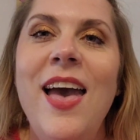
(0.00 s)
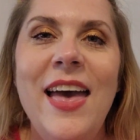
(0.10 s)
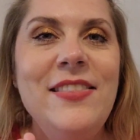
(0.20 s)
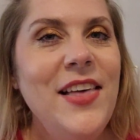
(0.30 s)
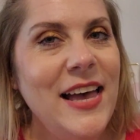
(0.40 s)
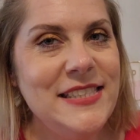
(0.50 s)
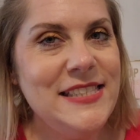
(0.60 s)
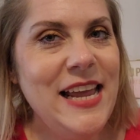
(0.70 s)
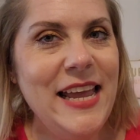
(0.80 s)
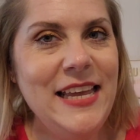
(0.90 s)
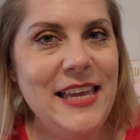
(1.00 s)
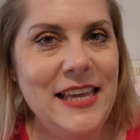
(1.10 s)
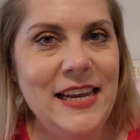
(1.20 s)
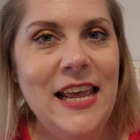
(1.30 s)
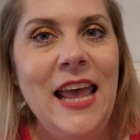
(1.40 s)
And last staying
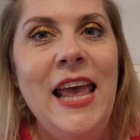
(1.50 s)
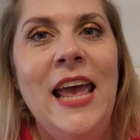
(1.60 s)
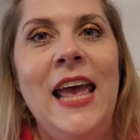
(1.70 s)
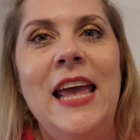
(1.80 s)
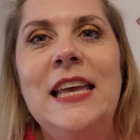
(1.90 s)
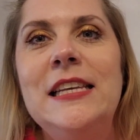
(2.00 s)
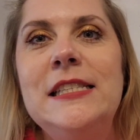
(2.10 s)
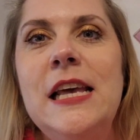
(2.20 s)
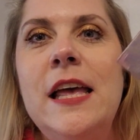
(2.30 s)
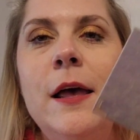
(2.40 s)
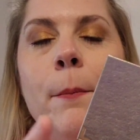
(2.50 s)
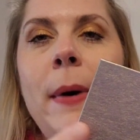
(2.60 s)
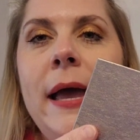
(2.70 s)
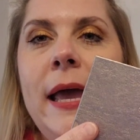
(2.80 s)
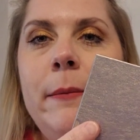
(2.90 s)
in is
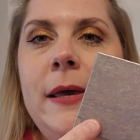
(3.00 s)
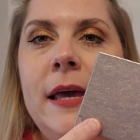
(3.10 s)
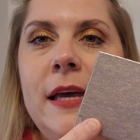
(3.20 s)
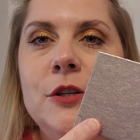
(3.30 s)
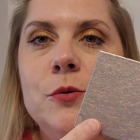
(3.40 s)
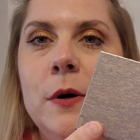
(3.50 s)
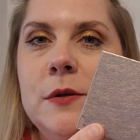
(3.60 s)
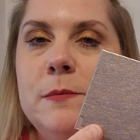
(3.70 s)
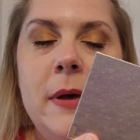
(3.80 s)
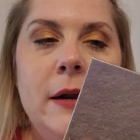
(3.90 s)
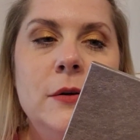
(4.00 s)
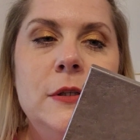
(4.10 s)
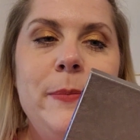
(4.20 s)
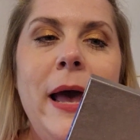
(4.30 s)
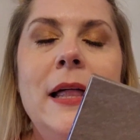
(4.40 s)
my A B H Rose
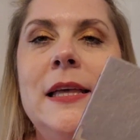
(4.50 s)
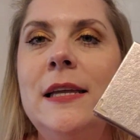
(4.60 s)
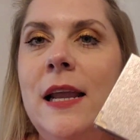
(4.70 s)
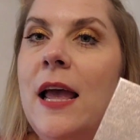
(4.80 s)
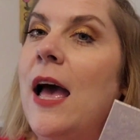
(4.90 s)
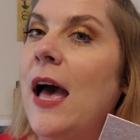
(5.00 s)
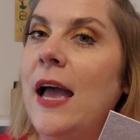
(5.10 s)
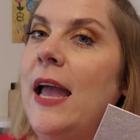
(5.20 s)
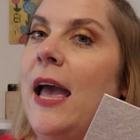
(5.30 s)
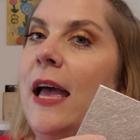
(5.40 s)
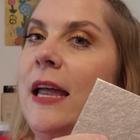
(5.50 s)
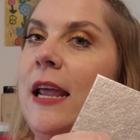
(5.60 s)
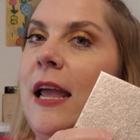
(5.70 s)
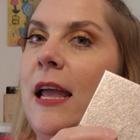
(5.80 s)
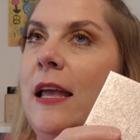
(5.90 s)
Metals palette. I had
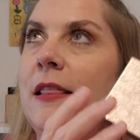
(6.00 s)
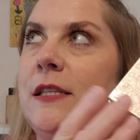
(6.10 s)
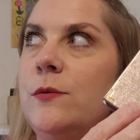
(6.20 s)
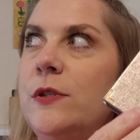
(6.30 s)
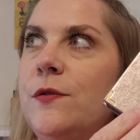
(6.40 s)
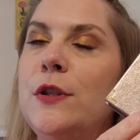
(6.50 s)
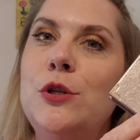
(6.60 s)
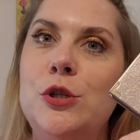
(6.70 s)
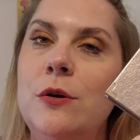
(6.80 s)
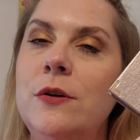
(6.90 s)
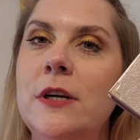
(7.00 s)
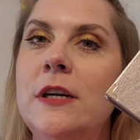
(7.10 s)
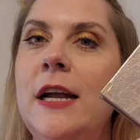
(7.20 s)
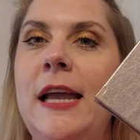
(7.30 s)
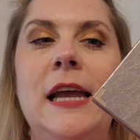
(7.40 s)
a, this was for the
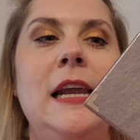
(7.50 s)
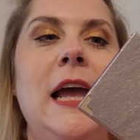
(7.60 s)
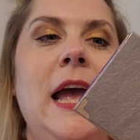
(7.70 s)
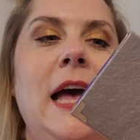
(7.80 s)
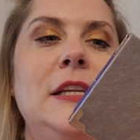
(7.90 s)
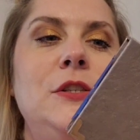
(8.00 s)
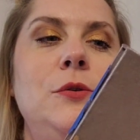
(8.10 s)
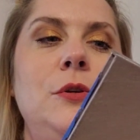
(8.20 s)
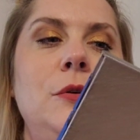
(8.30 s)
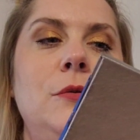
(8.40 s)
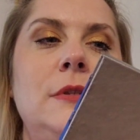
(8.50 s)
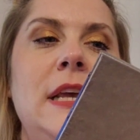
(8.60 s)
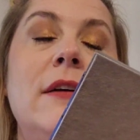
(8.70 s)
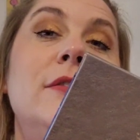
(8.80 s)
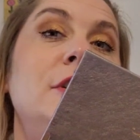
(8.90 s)
Joker, and I had to use
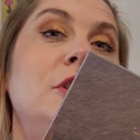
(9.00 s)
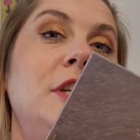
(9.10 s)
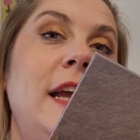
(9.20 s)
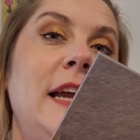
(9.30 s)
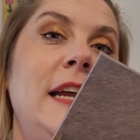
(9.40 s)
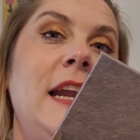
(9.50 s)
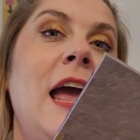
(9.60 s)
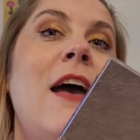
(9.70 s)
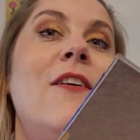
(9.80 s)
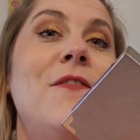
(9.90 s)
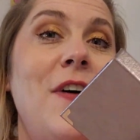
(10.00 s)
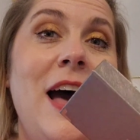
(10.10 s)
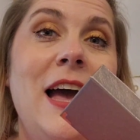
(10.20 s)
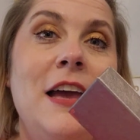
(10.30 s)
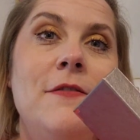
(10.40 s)
every shade
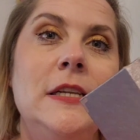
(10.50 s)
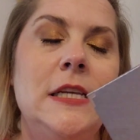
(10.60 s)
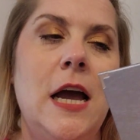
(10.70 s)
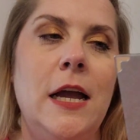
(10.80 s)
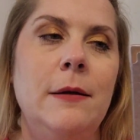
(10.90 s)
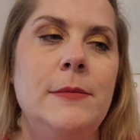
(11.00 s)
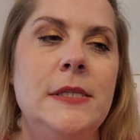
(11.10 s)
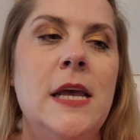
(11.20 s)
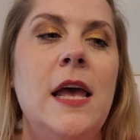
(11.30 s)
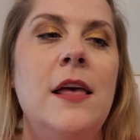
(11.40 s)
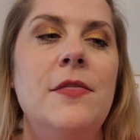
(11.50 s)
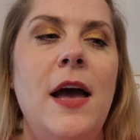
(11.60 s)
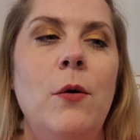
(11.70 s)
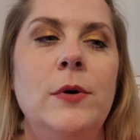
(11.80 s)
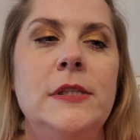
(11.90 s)
five times.
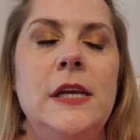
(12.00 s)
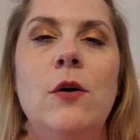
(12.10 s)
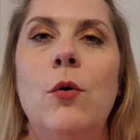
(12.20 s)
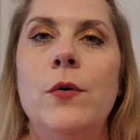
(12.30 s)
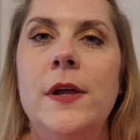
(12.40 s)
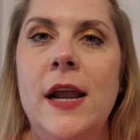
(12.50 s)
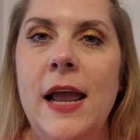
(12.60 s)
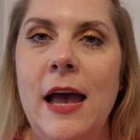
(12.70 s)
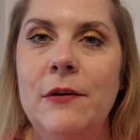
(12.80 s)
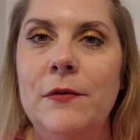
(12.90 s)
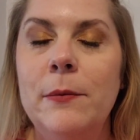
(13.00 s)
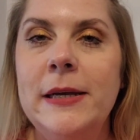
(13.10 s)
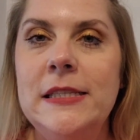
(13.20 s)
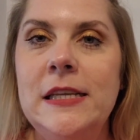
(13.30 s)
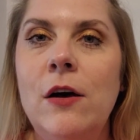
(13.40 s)
That was a goal that I had for
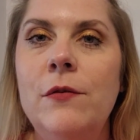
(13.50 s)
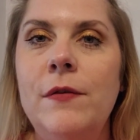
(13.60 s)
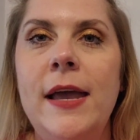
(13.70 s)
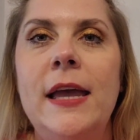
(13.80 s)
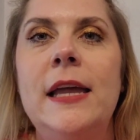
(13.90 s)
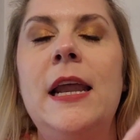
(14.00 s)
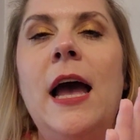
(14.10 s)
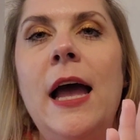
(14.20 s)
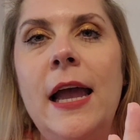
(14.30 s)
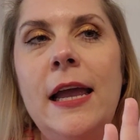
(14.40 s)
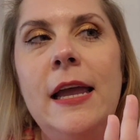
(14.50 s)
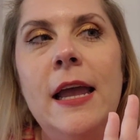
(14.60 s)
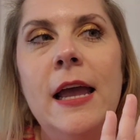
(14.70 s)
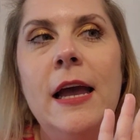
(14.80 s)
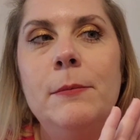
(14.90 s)
myself, and I
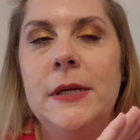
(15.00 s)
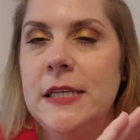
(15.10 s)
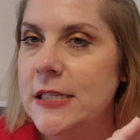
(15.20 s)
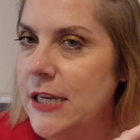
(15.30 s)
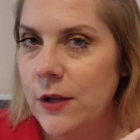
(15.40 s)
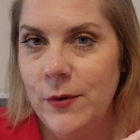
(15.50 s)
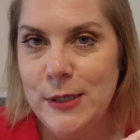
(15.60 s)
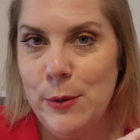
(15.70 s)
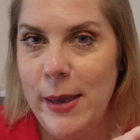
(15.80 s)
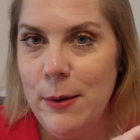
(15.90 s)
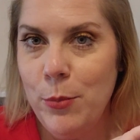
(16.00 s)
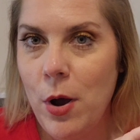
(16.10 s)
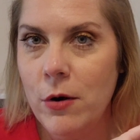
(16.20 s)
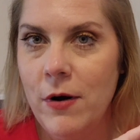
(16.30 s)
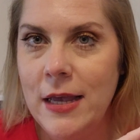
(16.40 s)
am continuing to make
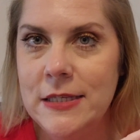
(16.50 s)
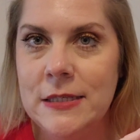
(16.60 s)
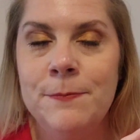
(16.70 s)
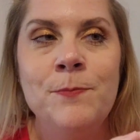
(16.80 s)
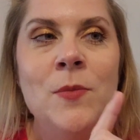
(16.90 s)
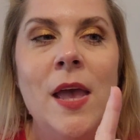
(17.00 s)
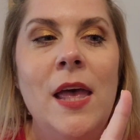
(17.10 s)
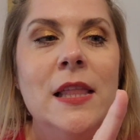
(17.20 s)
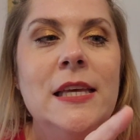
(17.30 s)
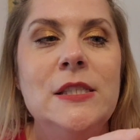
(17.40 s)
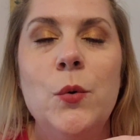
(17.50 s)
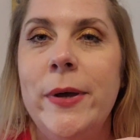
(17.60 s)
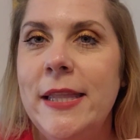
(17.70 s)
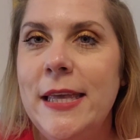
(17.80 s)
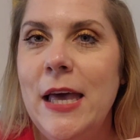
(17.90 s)
progress. Let's
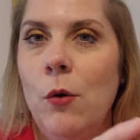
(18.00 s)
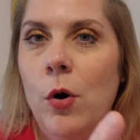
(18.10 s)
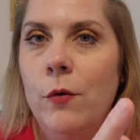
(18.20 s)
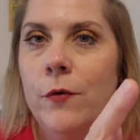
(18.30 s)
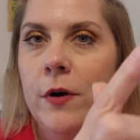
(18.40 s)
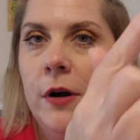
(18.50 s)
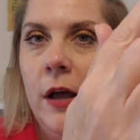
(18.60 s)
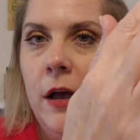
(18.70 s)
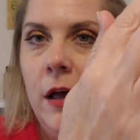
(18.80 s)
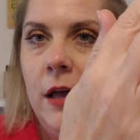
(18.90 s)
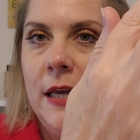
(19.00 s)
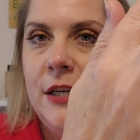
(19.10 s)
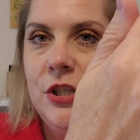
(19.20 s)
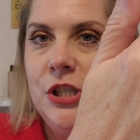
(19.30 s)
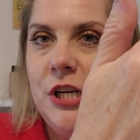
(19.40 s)
quickly go over uh,
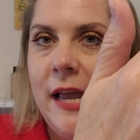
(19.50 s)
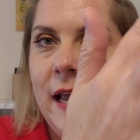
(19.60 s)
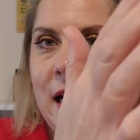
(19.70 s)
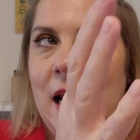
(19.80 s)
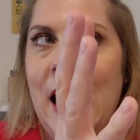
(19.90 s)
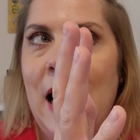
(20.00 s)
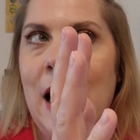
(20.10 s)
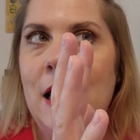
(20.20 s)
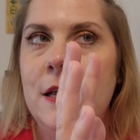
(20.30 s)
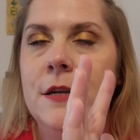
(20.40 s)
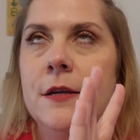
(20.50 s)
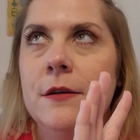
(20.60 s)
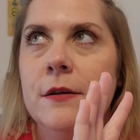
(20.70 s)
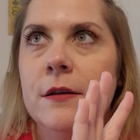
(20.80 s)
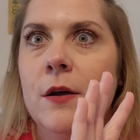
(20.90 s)
each shade and
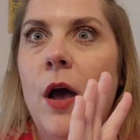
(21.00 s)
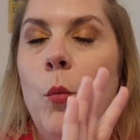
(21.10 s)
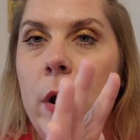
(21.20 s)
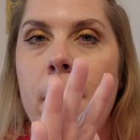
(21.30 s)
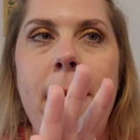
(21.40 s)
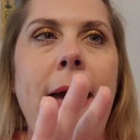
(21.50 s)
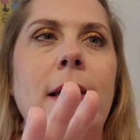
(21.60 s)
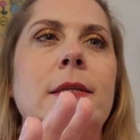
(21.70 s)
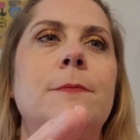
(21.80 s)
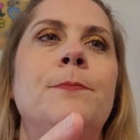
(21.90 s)
where I'm at.